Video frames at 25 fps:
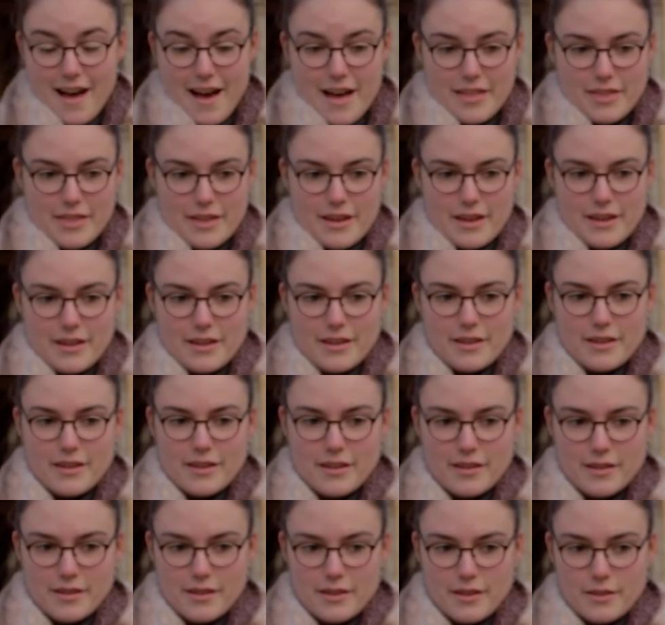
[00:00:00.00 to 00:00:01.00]
And
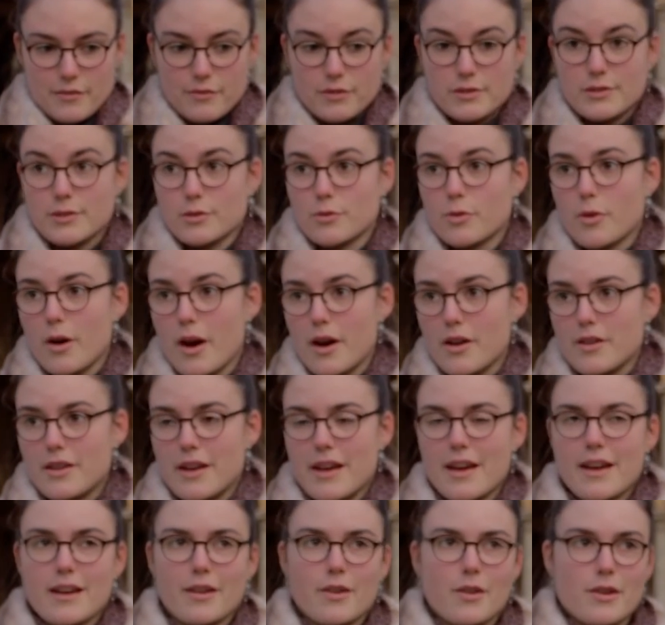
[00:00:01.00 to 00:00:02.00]
then if it's a choir
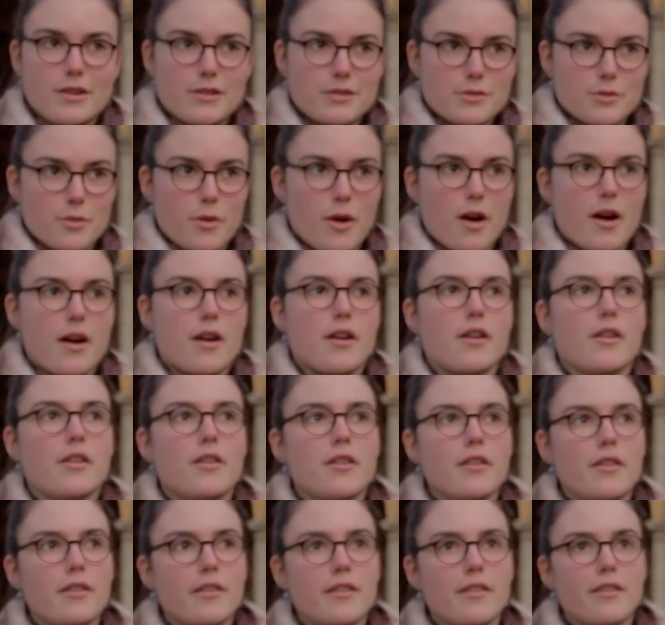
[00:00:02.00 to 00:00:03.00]
day, going to
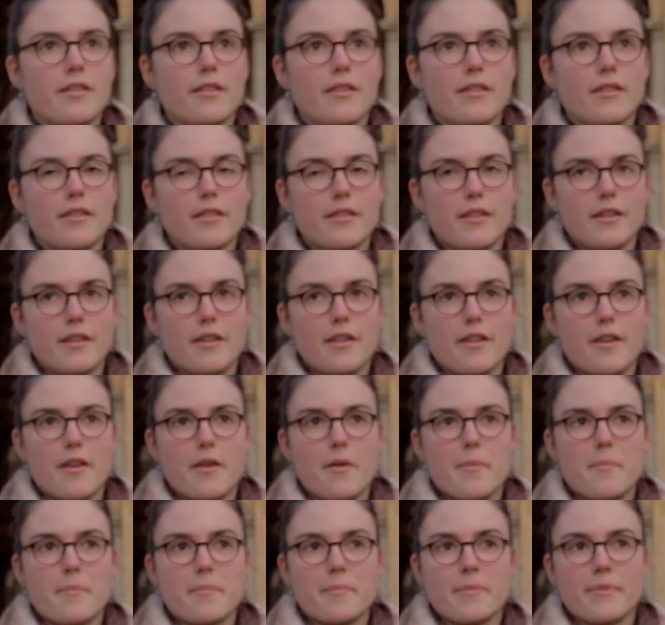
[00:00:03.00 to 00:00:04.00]
choir.
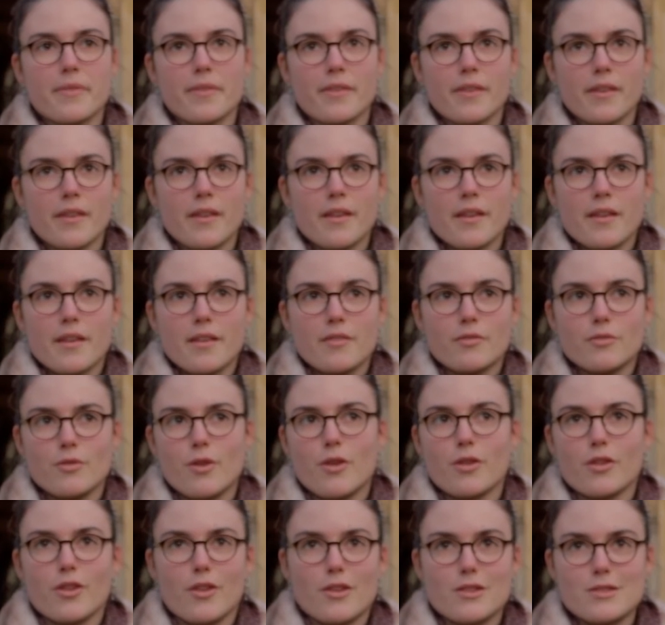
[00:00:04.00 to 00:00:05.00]
Um, if
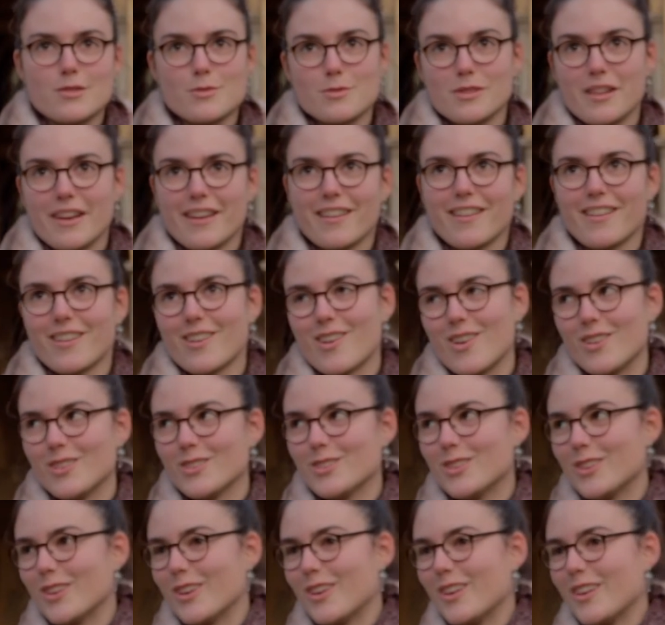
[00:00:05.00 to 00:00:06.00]
not going to like a
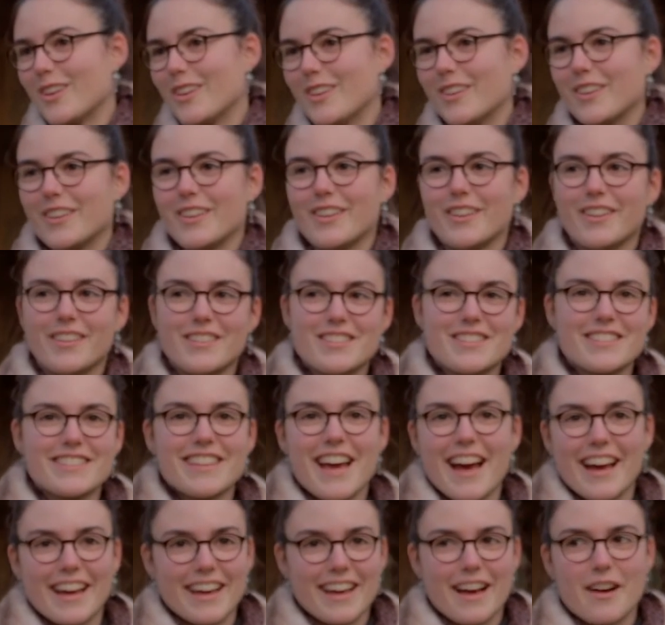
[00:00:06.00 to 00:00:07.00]
concert or
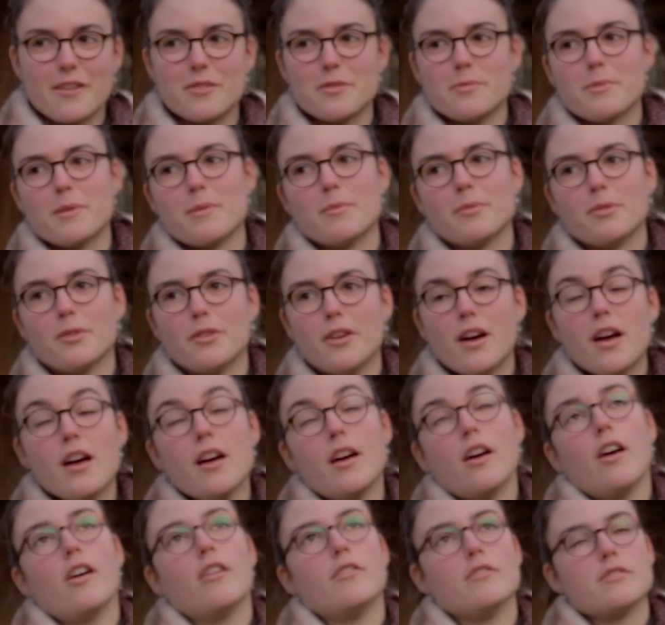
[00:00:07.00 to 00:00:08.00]
just hanging out with people,
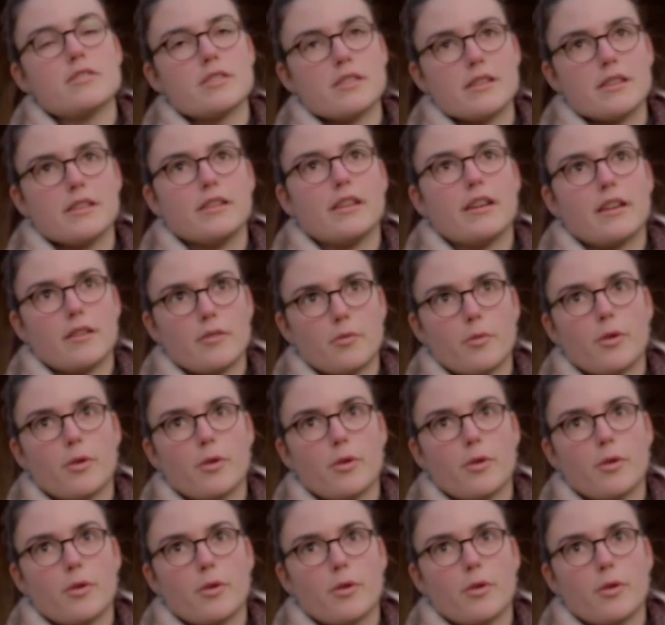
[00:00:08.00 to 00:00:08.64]
obviously like